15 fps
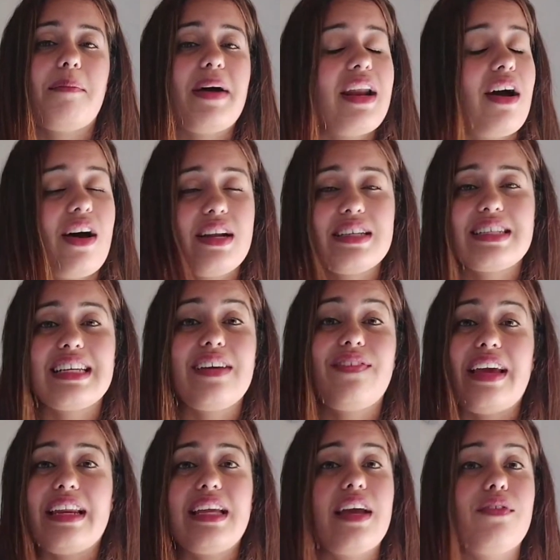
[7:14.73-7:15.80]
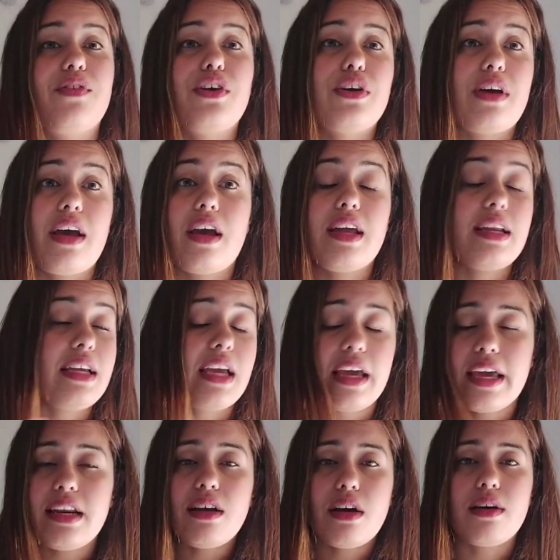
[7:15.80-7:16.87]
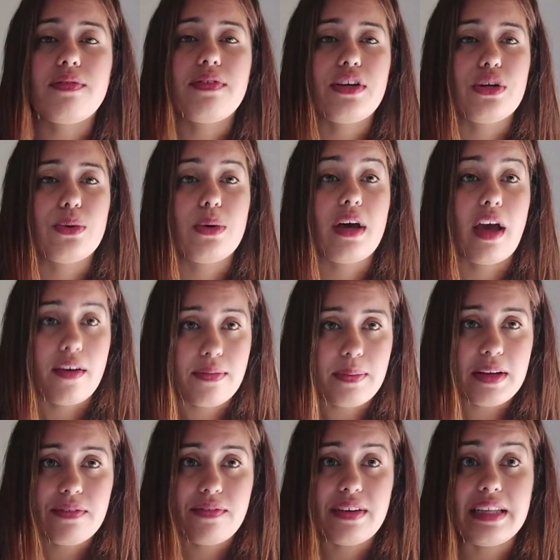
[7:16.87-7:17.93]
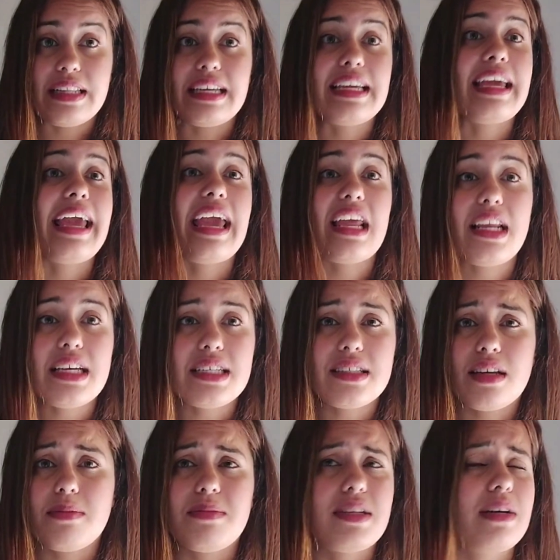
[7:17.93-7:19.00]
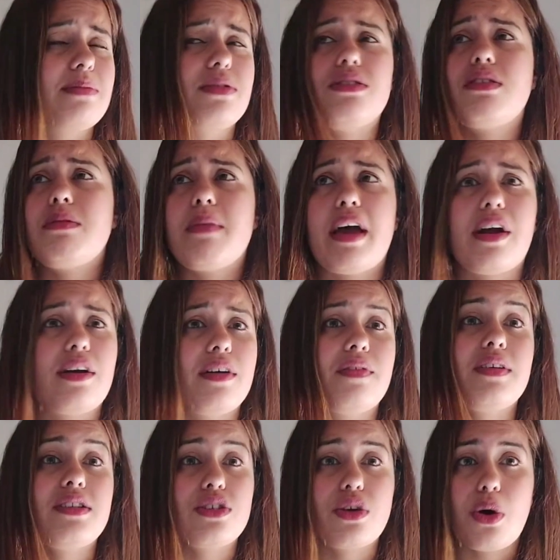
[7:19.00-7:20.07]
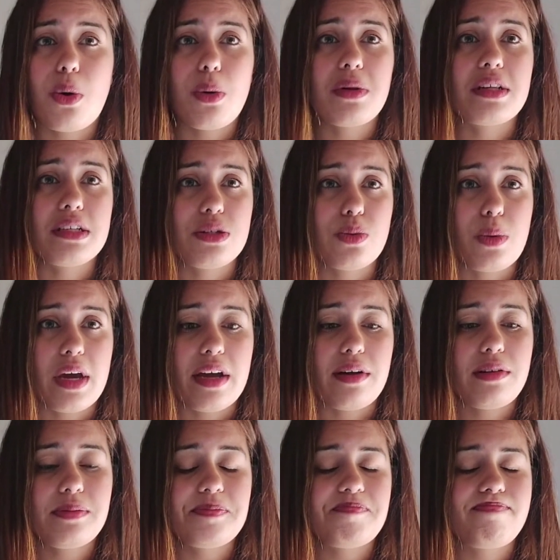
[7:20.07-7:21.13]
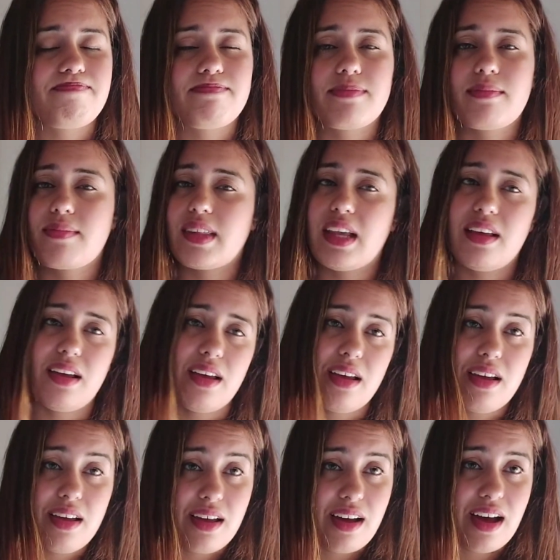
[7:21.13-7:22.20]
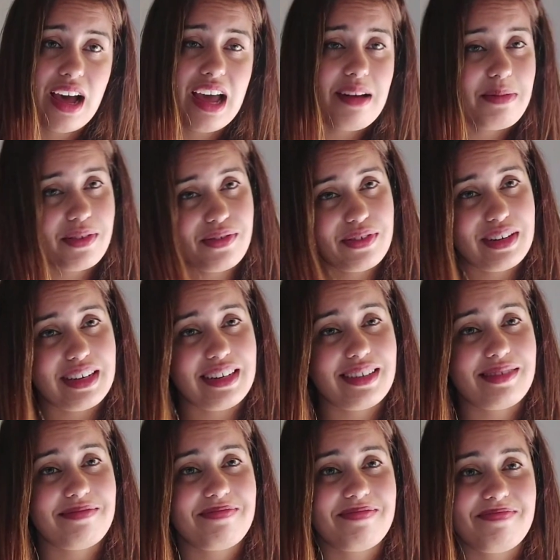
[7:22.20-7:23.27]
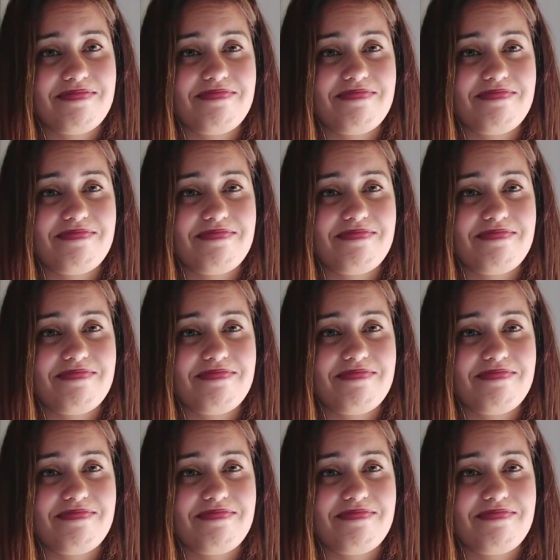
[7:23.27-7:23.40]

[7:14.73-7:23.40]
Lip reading: But honestly, if any of you have been feeling any symptoms, no matter if it's cold as well, I preferred